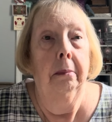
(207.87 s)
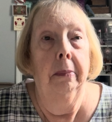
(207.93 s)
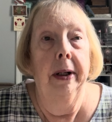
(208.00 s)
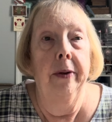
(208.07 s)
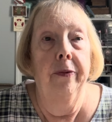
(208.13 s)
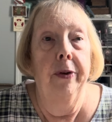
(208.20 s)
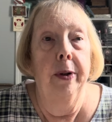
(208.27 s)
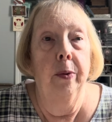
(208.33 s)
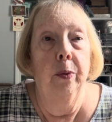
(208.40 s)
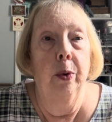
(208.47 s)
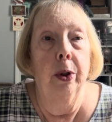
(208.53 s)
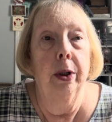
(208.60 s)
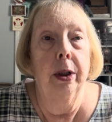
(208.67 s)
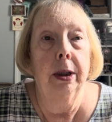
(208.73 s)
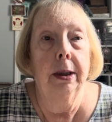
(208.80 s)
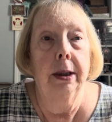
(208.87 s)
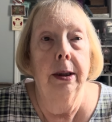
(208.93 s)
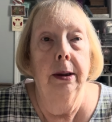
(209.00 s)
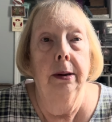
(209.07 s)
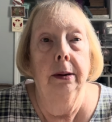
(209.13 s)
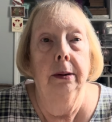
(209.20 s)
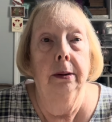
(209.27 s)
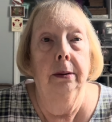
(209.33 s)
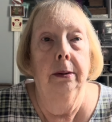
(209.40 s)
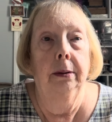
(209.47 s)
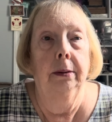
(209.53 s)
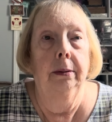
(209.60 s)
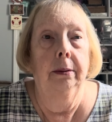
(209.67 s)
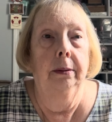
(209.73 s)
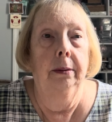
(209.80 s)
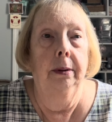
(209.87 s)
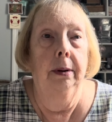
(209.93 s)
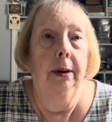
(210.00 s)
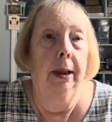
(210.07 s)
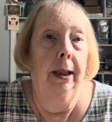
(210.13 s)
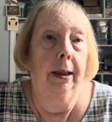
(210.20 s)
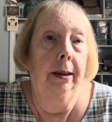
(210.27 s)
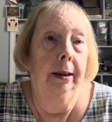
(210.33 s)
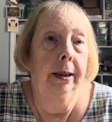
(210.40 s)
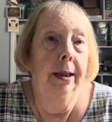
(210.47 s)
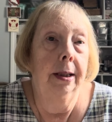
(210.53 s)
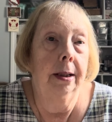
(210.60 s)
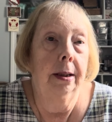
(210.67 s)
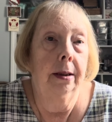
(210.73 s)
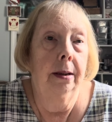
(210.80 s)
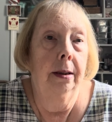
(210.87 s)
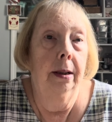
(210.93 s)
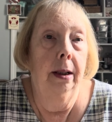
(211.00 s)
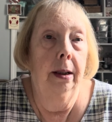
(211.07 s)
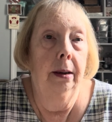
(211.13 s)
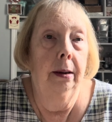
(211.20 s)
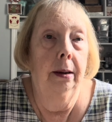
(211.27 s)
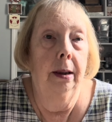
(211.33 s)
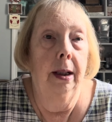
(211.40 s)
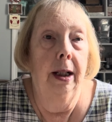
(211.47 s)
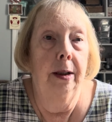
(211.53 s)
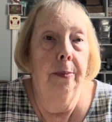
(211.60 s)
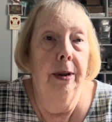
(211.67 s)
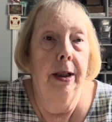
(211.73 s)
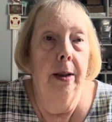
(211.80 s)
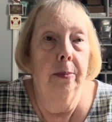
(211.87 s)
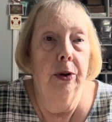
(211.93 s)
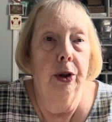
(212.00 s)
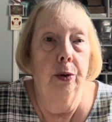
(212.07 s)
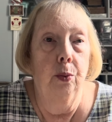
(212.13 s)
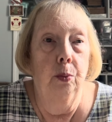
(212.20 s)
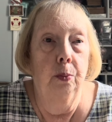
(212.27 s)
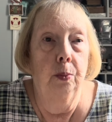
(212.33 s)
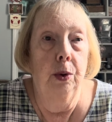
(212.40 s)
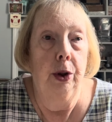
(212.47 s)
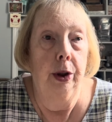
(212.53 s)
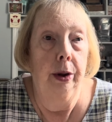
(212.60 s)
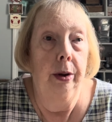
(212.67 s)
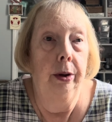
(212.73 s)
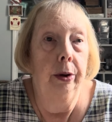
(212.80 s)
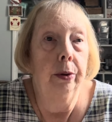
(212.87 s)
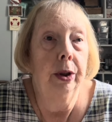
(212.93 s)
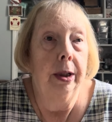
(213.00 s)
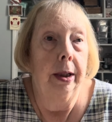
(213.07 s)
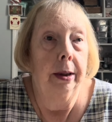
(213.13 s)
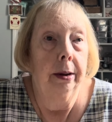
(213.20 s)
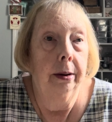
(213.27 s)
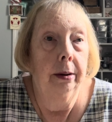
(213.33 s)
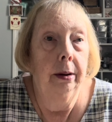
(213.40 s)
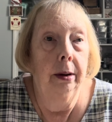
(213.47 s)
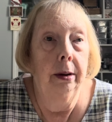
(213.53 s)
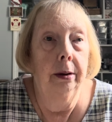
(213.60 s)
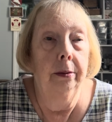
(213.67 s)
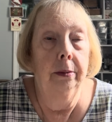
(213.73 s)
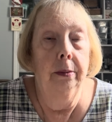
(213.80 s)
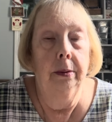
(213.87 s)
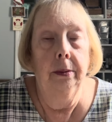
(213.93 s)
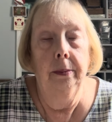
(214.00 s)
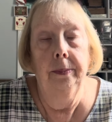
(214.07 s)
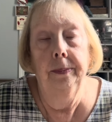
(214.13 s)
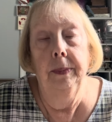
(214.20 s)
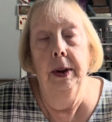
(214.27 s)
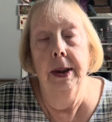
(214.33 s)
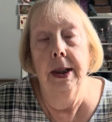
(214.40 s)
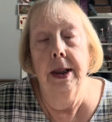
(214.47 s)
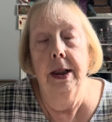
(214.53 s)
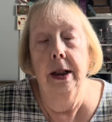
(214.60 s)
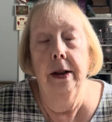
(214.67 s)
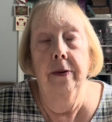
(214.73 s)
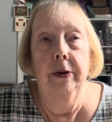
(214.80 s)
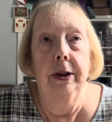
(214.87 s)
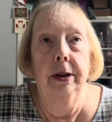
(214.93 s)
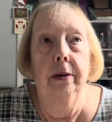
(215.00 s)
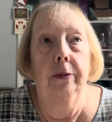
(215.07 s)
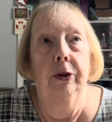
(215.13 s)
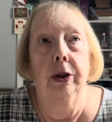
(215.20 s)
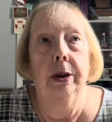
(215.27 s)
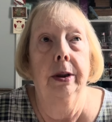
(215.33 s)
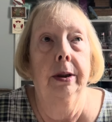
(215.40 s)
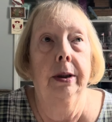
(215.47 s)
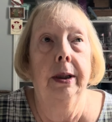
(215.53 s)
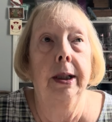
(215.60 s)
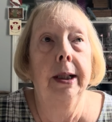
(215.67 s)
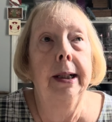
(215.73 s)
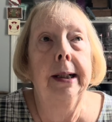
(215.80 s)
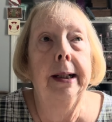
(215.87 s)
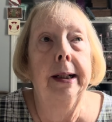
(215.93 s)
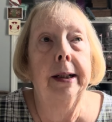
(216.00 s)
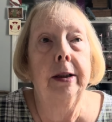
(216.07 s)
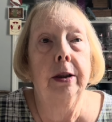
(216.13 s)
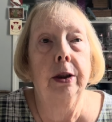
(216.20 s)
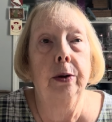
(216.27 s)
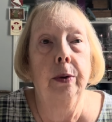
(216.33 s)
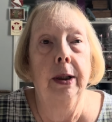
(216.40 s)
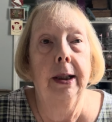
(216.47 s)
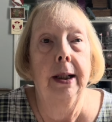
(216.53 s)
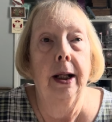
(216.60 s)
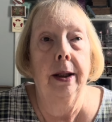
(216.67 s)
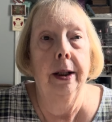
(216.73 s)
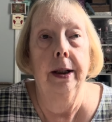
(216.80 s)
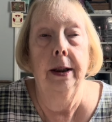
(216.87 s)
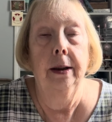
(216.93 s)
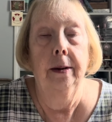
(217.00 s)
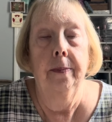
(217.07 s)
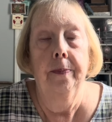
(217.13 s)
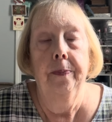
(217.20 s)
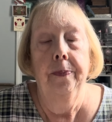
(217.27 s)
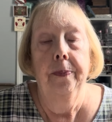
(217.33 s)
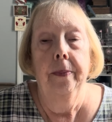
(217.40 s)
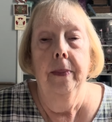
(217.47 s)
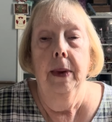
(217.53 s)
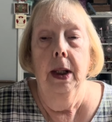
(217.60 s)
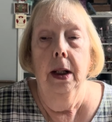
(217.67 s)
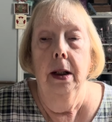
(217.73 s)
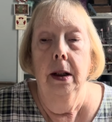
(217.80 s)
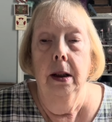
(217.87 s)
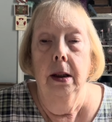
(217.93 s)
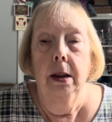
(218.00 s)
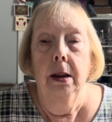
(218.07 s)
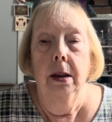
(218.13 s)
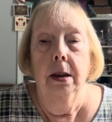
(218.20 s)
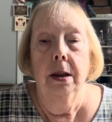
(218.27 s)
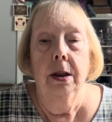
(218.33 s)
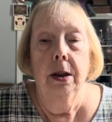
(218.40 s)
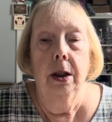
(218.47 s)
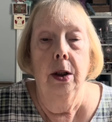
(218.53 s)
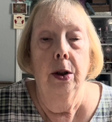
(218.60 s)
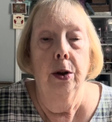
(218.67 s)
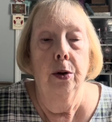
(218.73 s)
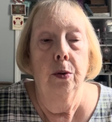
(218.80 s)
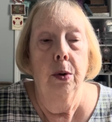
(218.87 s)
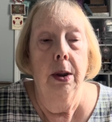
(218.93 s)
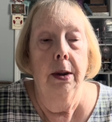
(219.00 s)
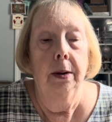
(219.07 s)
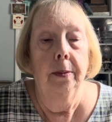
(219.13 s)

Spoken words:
if it worked, at least I'd be able to use it, instead of it just sitting there doing nothing. So